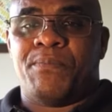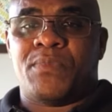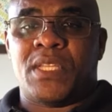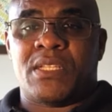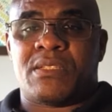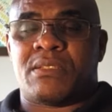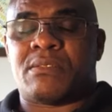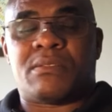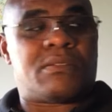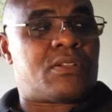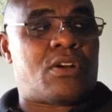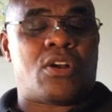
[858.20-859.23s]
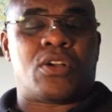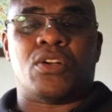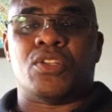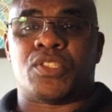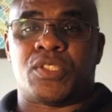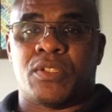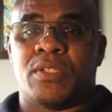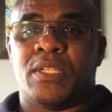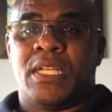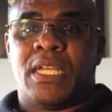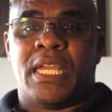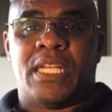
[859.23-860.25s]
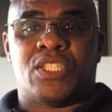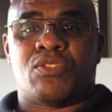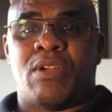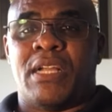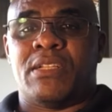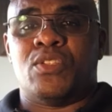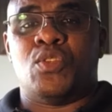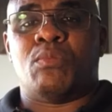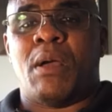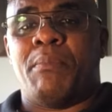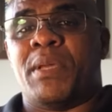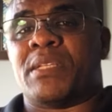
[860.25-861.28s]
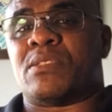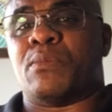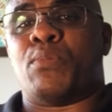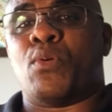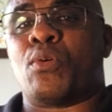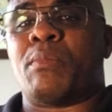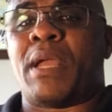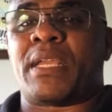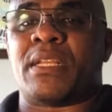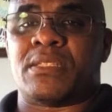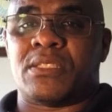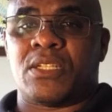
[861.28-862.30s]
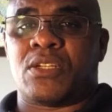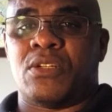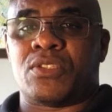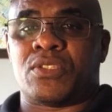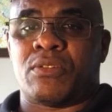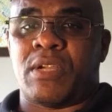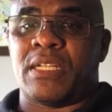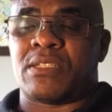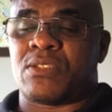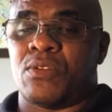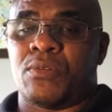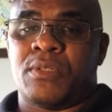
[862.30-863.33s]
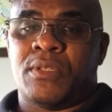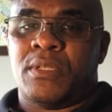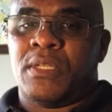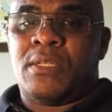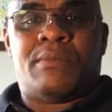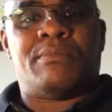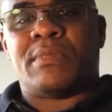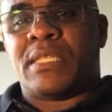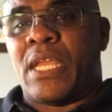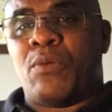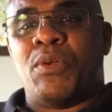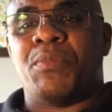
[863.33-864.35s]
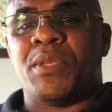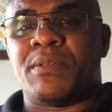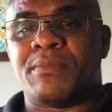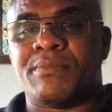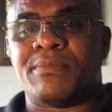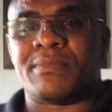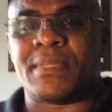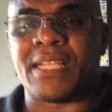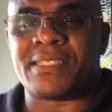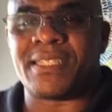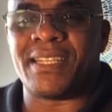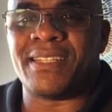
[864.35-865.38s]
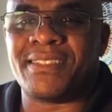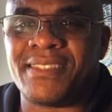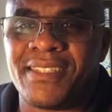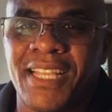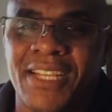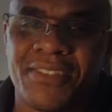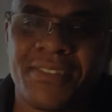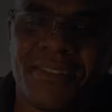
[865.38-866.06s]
this car culture and trying to do my best to pour back into the culture, right? So get with me. Thanks again. Later.